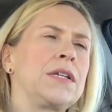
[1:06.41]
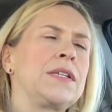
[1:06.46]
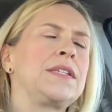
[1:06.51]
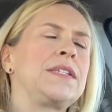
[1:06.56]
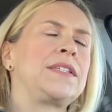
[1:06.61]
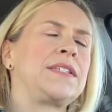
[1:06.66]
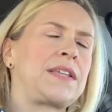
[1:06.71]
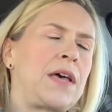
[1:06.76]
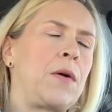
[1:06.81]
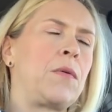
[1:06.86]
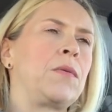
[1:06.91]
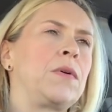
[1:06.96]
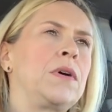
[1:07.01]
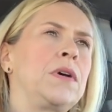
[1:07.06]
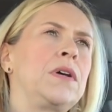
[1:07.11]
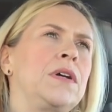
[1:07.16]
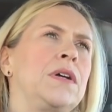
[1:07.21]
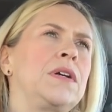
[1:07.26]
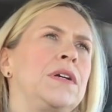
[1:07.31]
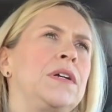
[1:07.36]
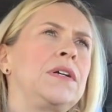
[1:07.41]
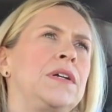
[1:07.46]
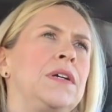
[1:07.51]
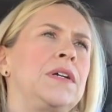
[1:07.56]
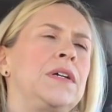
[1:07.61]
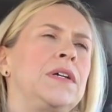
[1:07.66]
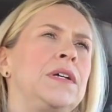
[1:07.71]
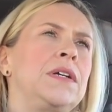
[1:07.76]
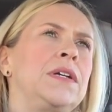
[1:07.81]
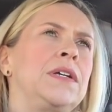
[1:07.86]
So
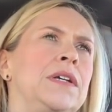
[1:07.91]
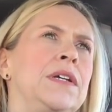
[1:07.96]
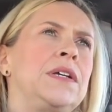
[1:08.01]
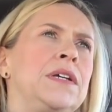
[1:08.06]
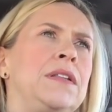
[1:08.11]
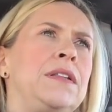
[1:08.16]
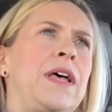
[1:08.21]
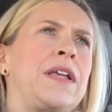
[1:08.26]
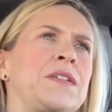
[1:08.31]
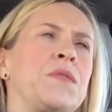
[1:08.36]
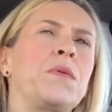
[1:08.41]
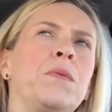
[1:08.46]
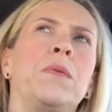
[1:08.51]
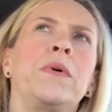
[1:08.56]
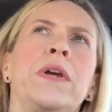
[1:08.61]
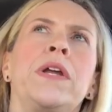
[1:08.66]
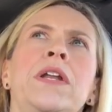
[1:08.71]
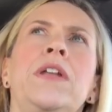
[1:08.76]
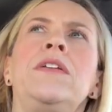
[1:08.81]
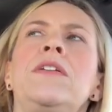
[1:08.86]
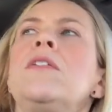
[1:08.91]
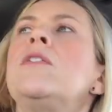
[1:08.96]
that's what we're going